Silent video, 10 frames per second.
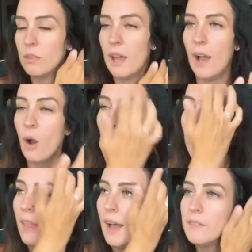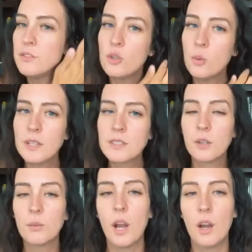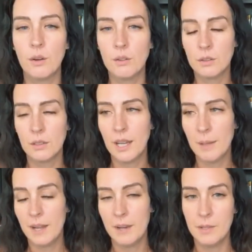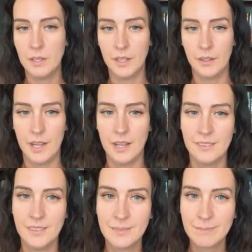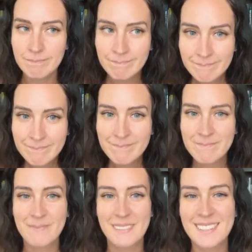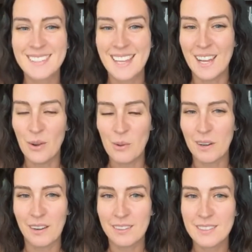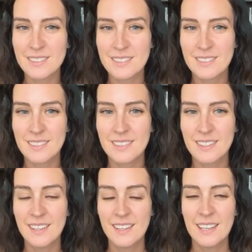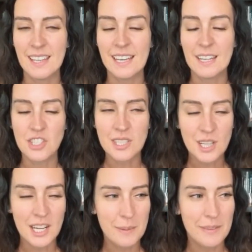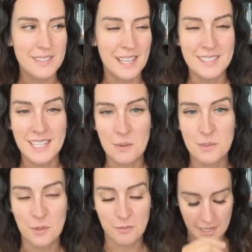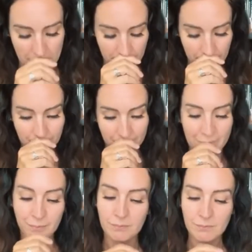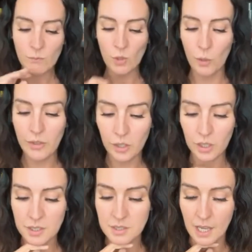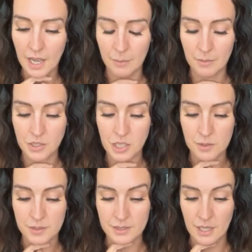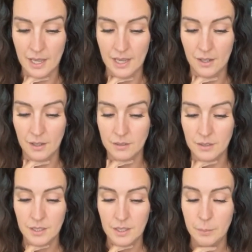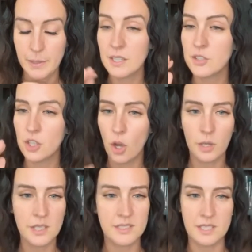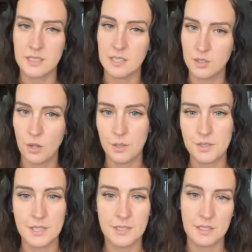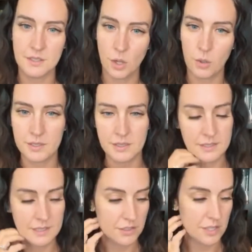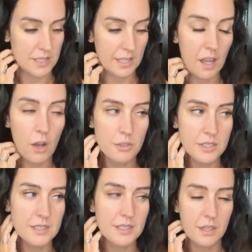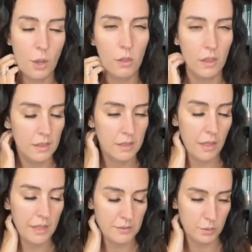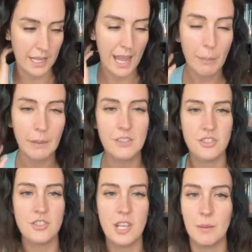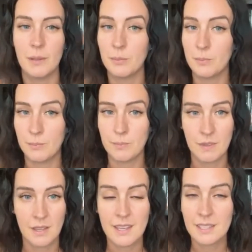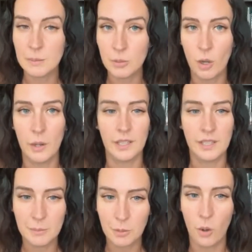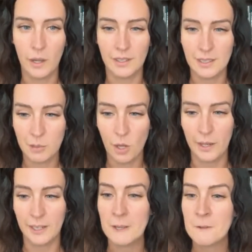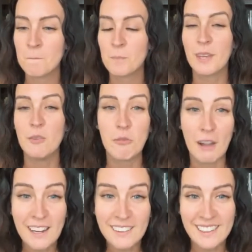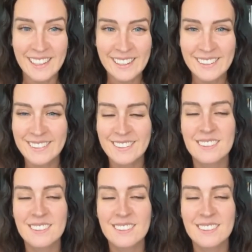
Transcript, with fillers: live. Oh, I went live two weeks in a row. I'm not a millionaire yet. That's not how it works. And I just talked about this last night. It was so funny. One of the girls, um, she was uh, being so consistent, so consistent, so consistent. She's like, oh, just no, nothing's really happening just yet. I'm like, keep going, keep going, keep going. And finally,